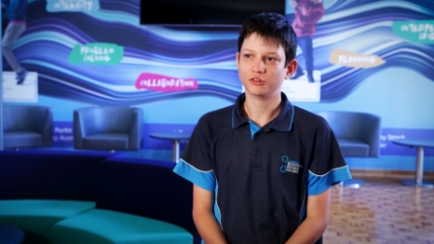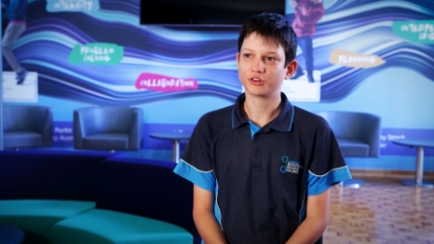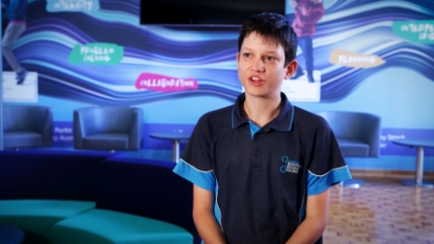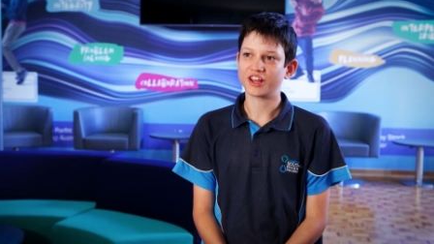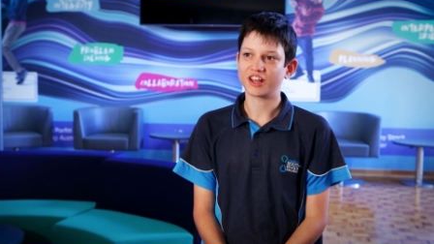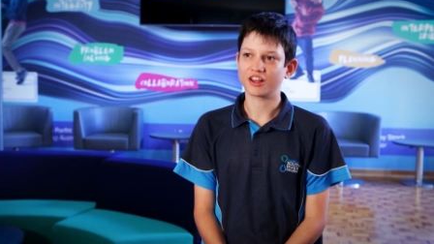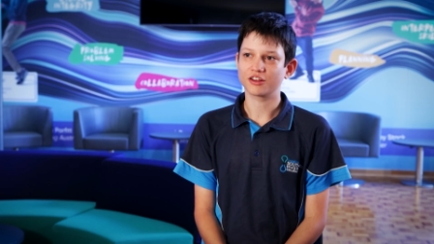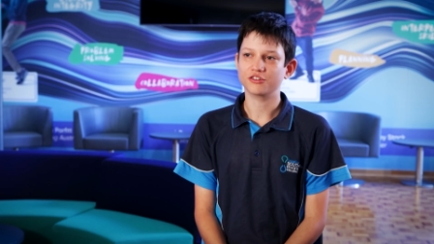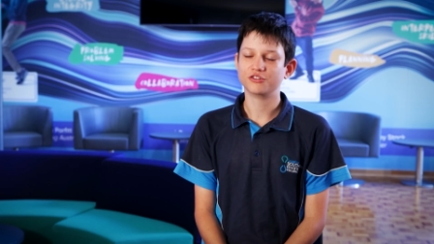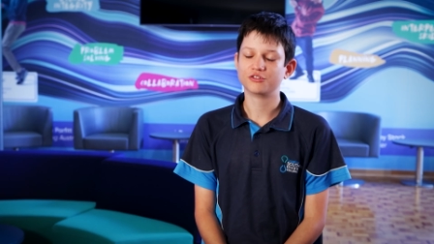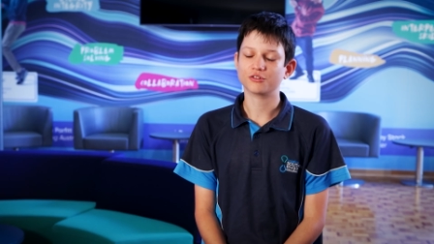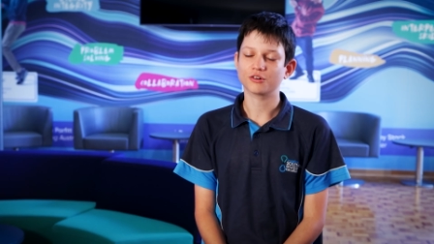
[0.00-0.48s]

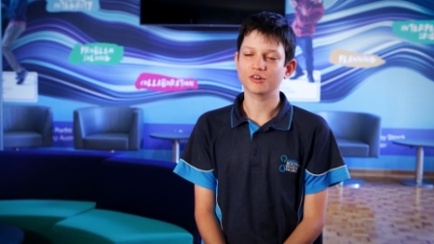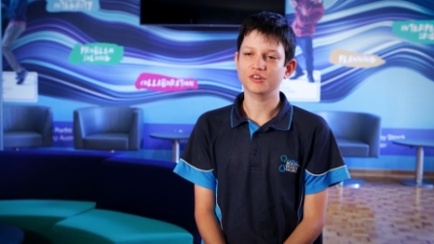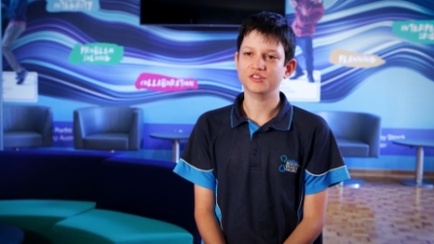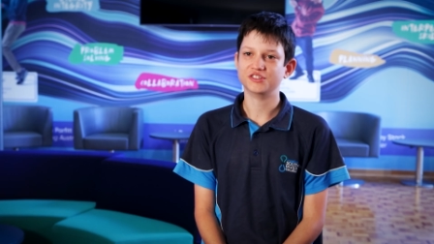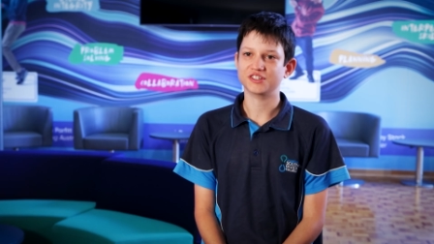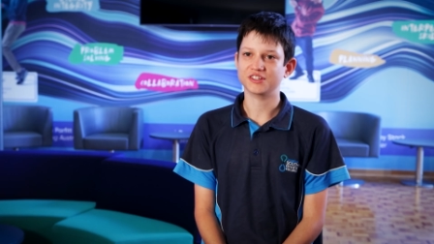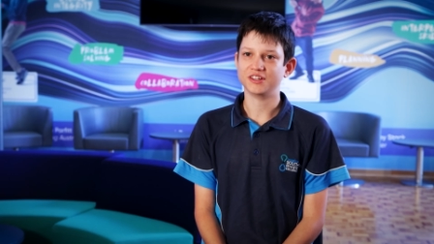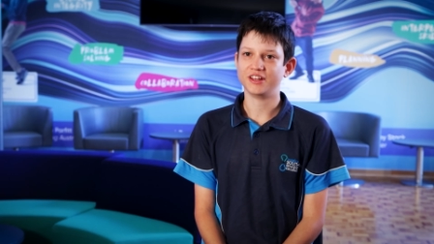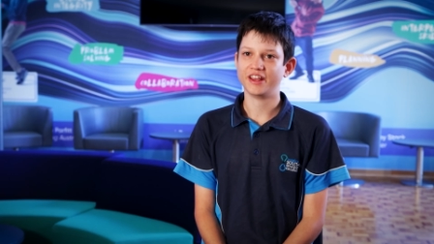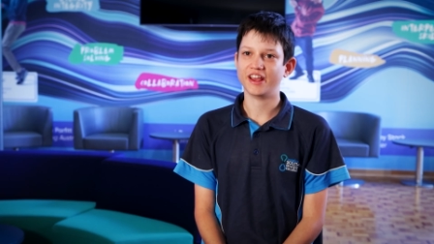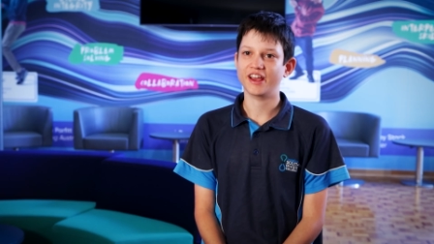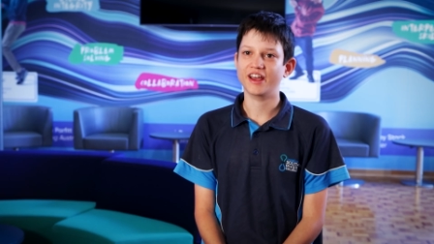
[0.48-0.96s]
looking at
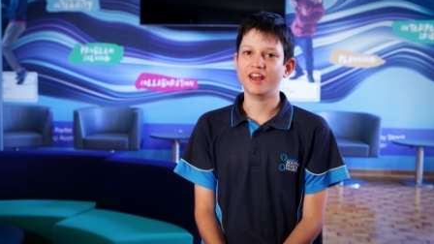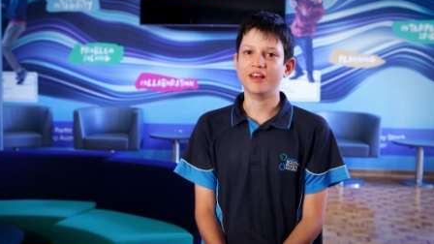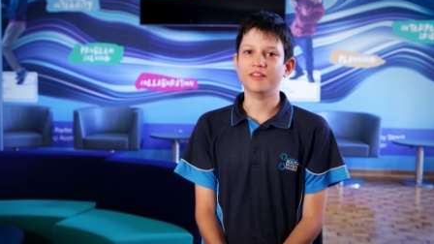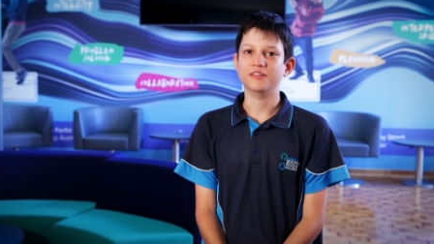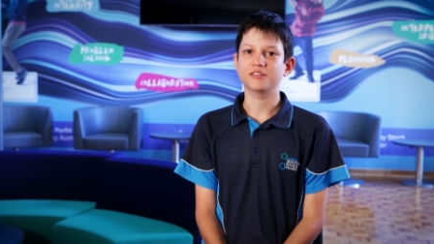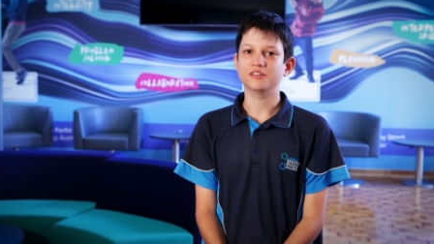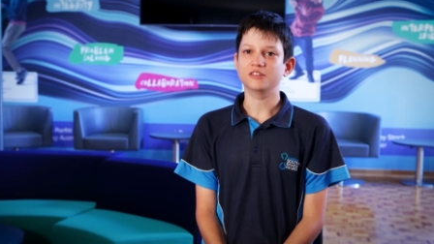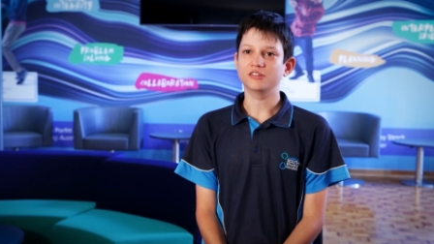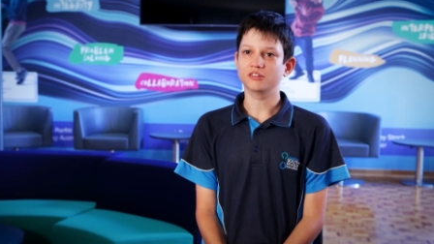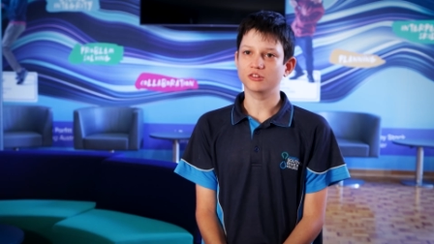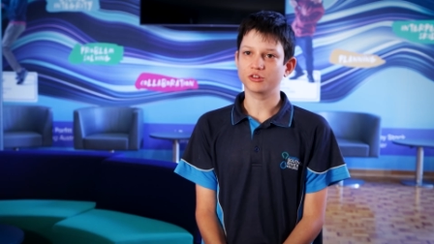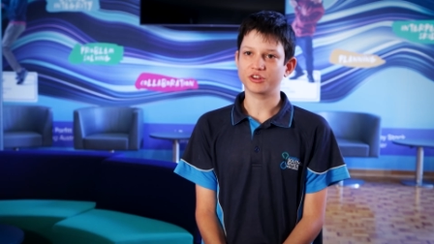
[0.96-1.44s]
drones in the air
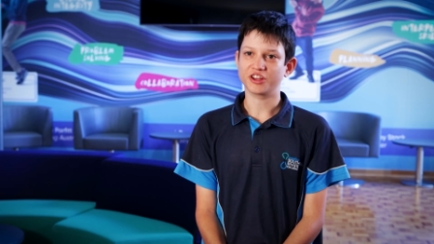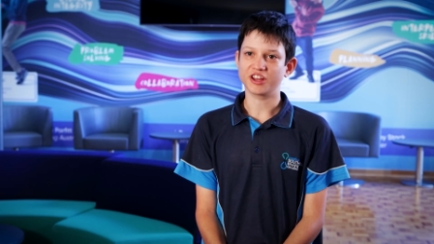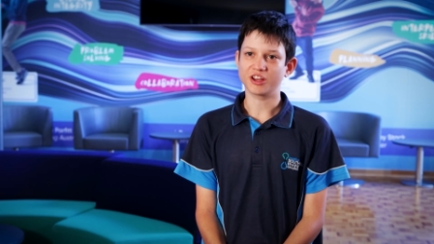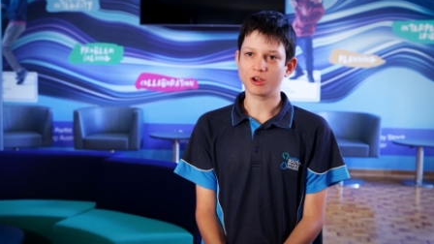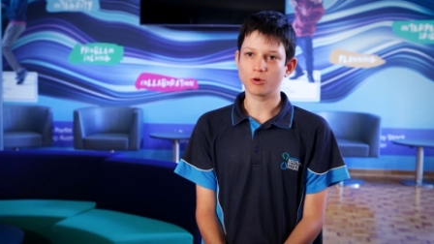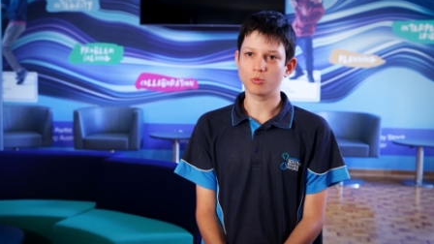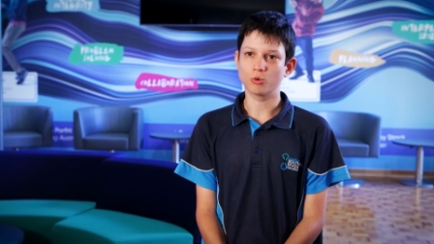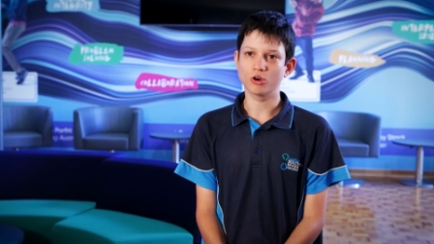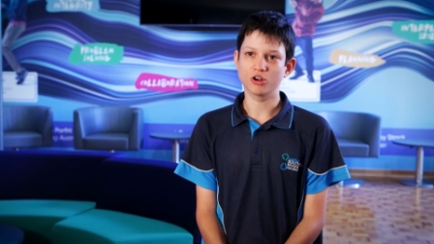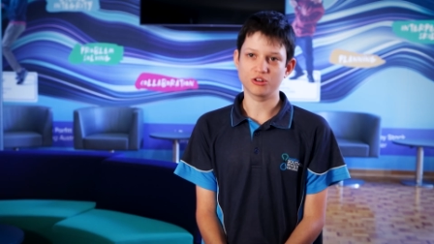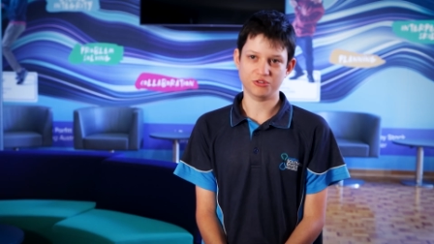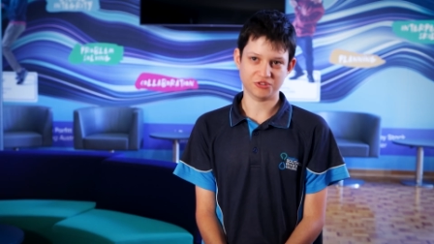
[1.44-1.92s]
than looking
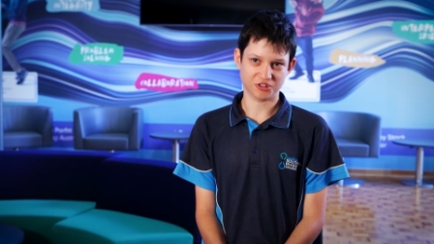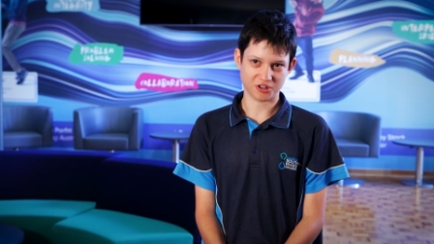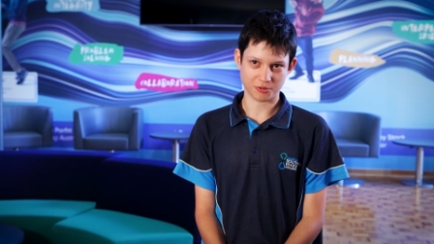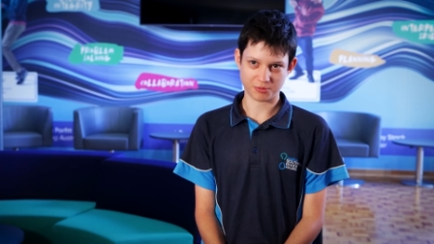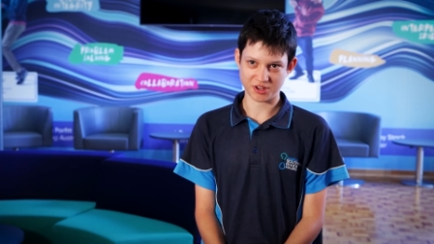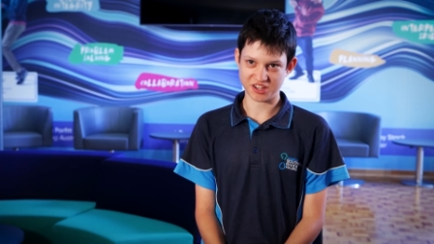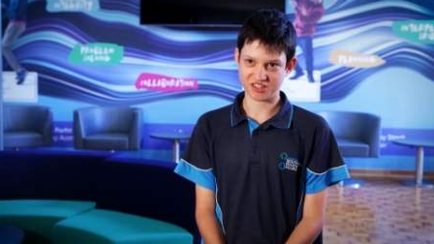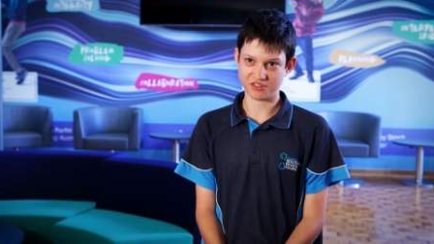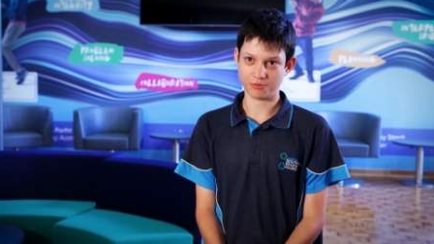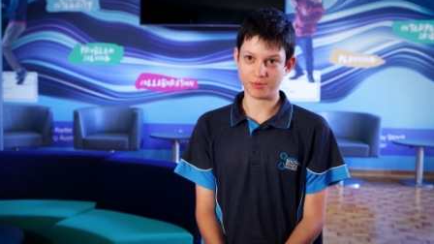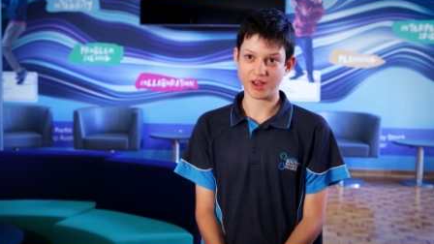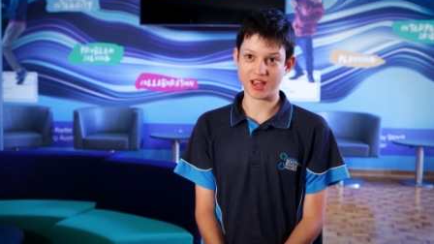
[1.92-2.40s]
at words on a
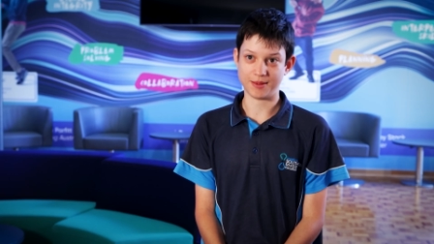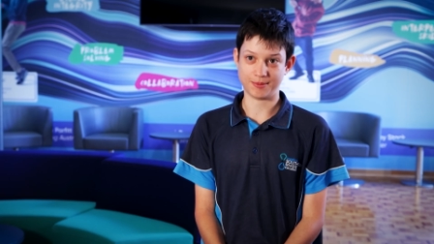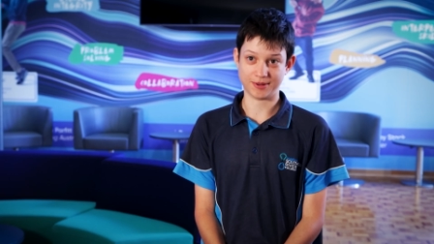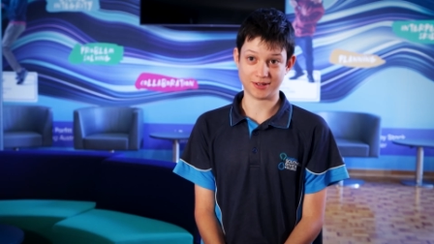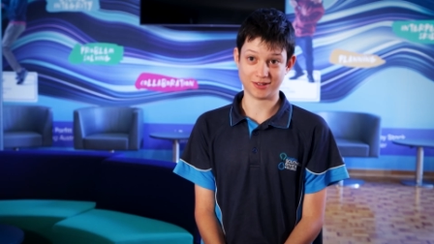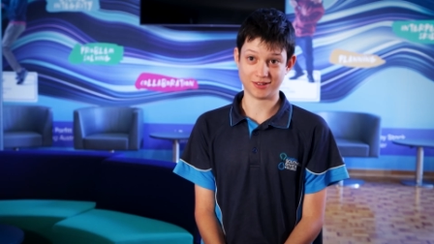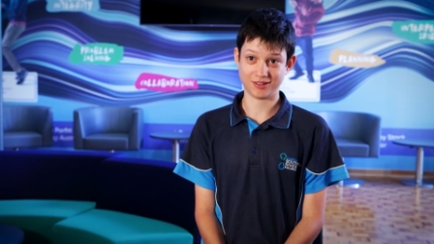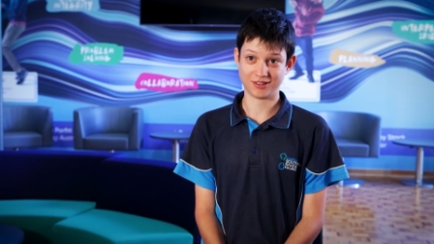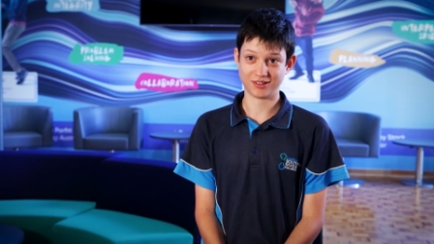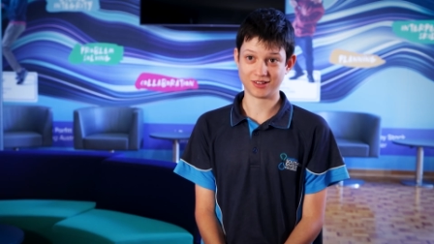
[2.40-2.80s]
piece of paper.